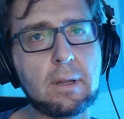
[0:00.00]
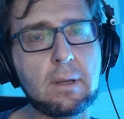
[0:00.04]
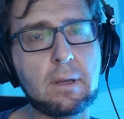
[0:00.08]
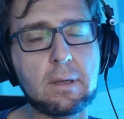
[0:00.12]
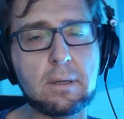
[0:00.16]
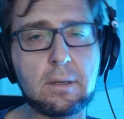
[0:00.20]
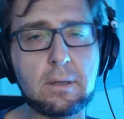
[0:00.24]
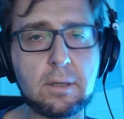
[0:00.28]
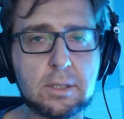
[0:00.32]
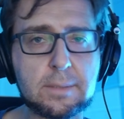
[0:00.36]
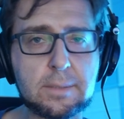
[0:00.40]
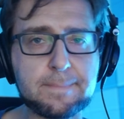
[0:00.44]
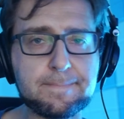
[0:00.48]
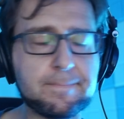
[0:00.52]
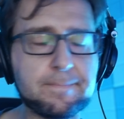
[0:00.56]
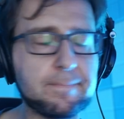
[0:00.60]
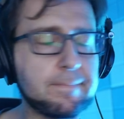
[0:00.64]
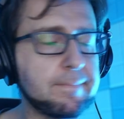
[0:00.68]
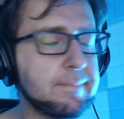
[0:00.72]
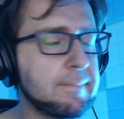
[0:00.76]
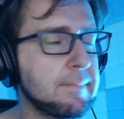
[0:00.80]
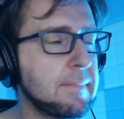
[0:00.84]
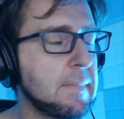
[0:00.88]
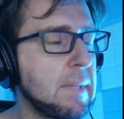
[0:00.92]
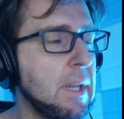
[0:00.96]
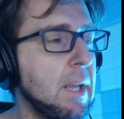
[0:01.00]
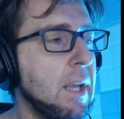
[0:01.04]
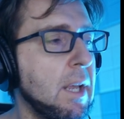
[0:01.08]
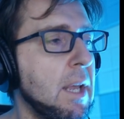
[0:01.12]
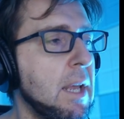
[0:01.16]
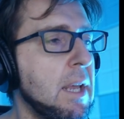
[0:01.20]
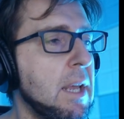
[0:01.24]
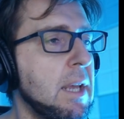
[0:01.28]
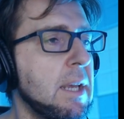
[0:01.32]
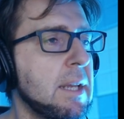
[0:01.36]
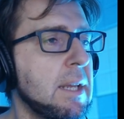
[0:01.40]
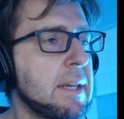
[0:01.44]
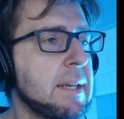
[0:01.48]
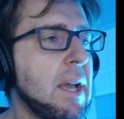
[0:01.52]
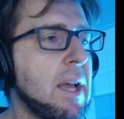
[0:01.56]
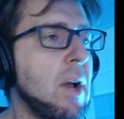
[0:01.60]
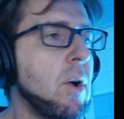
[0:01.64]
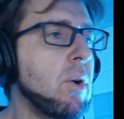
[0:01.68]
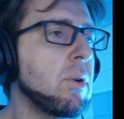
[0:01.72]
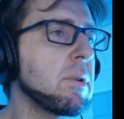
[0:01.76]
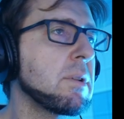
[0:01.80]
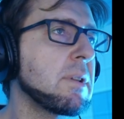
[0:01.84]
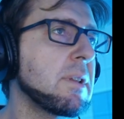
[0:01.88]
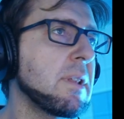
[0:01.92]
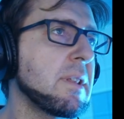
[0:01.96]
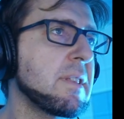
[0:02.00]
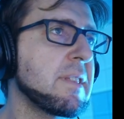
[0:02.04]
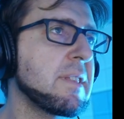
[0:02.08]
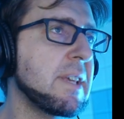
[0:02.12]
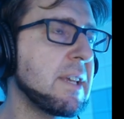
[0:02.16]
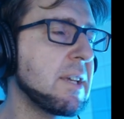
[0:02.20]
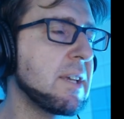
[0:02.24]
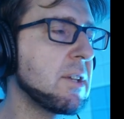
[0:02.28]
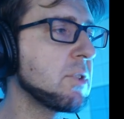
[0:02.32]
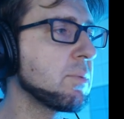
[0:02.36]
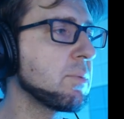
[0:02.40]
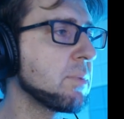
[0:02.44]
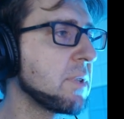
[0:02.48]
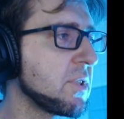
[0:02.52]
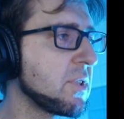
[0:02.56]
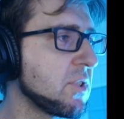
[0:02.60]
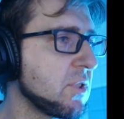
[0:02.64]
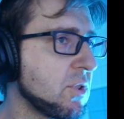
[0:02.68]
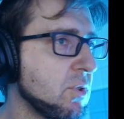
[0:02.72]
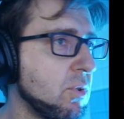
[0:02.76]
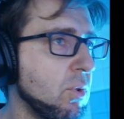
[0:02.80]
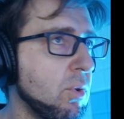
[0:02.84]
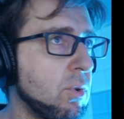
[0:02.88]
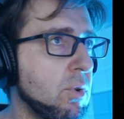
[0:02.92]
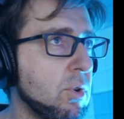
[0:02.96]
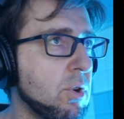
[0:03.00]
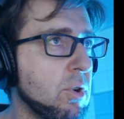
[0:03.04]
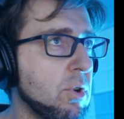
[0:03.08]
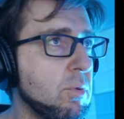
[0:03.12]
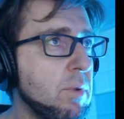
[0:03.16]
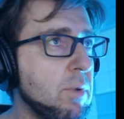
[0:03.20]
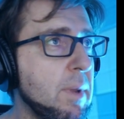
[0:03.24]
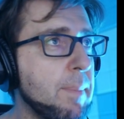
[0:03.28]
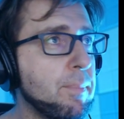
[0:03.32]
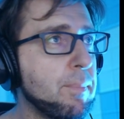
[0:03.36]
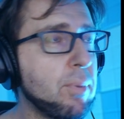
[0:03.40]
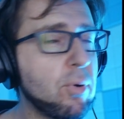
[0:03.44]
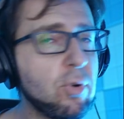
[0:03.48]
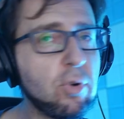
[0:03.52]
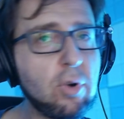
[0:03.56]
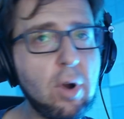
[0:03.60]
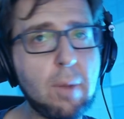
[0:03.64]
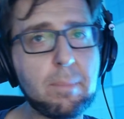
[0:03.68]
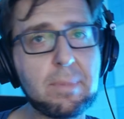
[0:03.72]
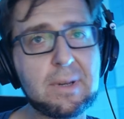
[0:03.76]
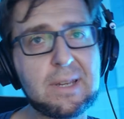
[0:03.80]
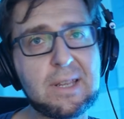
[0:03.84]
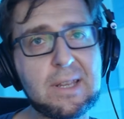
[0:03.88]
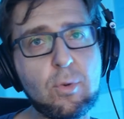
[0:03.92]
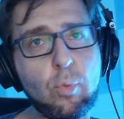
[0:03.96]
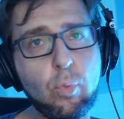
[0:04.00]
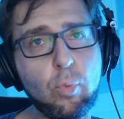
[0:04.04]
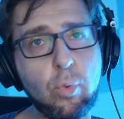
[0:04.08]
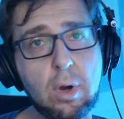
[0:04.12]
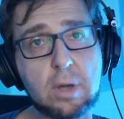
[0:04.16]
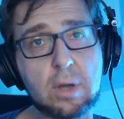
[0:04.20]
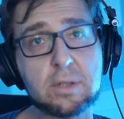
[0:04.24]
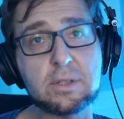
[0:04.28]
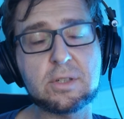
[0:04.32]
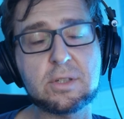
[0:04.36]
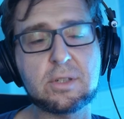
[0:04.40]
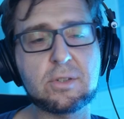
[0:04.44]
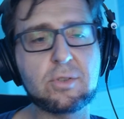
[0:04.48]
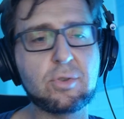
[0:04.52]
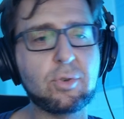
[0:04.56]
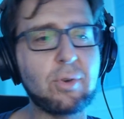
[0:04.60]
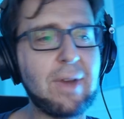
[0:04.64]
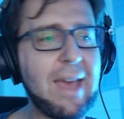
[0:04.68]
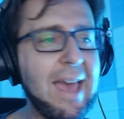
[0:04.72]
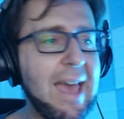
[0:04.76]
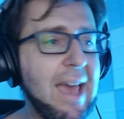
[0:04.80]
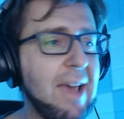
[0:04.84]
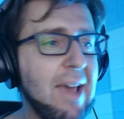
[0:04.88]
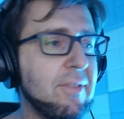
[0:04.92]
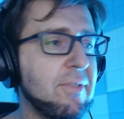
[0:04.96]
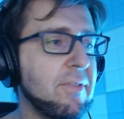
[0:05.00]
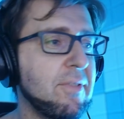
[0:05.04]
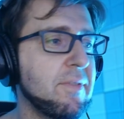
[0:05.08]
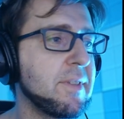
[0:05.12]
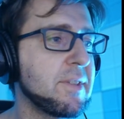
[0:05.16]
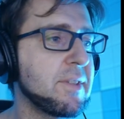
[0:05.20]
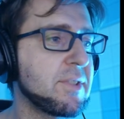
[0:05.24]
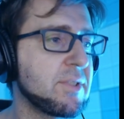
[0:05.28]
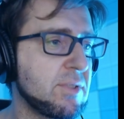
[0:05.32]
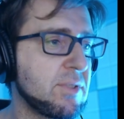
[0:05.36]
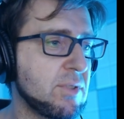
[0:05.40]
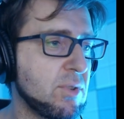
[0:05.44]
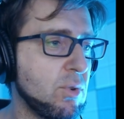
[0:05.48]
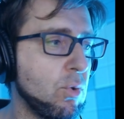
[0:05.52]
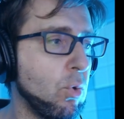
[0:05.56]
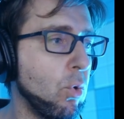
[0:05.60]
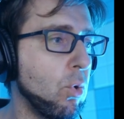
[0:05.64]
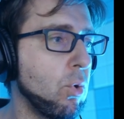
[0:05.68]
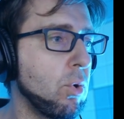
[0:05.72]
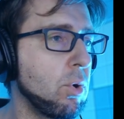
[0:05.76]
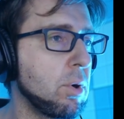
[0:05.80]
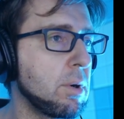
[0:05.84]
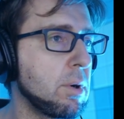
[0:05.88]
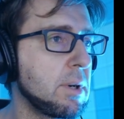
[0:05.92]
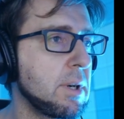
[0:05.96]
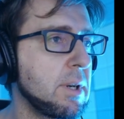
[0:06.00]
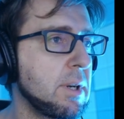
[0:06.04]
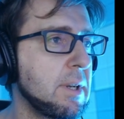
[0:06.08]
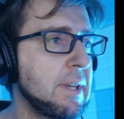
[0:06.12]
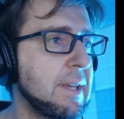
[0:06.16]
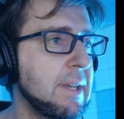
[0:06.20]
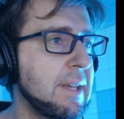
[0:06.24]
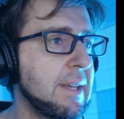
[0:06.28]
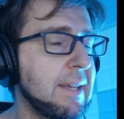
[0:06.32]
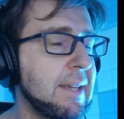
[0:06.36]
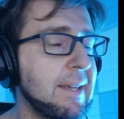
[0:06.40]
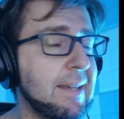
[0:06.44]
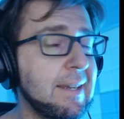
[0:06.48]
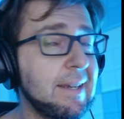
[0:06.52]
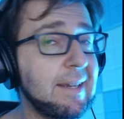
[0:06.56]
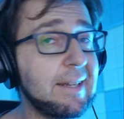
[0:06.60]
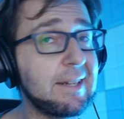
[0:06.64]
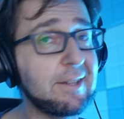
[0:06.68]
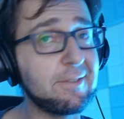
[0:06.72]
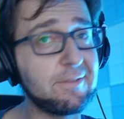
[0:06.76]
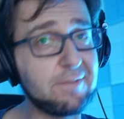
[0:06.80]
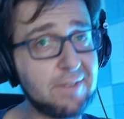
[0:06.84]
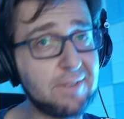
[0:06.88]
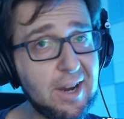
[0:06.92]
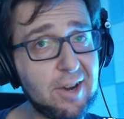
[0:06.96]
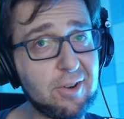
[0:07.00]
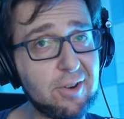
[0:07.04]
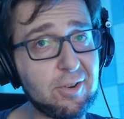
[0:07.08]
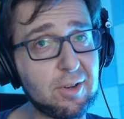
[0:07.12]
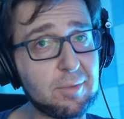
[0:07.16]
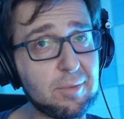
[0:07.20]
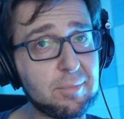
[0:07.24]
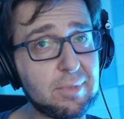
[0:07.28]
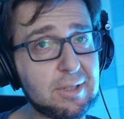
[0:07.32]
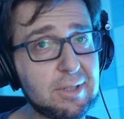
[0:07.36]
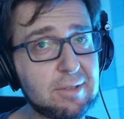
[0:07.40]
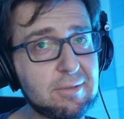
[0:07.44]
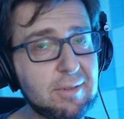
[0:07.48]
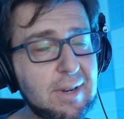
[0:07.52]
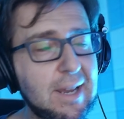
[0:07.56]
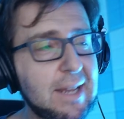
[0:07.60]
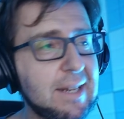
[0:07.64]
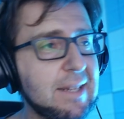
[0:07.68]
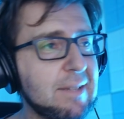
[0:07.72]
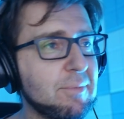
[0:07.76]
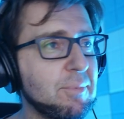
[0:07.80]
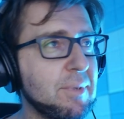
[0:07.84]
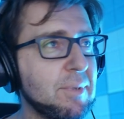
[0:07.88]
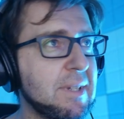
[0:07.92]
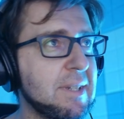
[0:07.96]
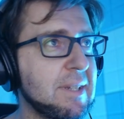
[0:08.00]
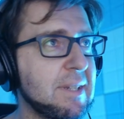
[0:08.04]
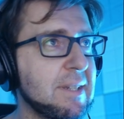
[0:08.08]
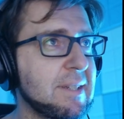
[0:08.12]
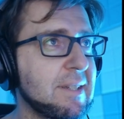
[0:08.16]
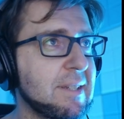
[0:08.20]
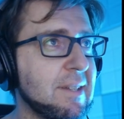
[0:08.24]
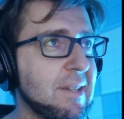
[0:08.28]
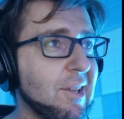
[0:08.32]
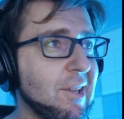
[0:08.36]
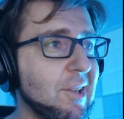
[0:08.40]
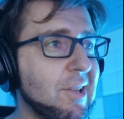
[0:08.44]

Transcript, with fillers: Good. Now, the thing is with a score, we probably want to have the score in a variable, right? We the,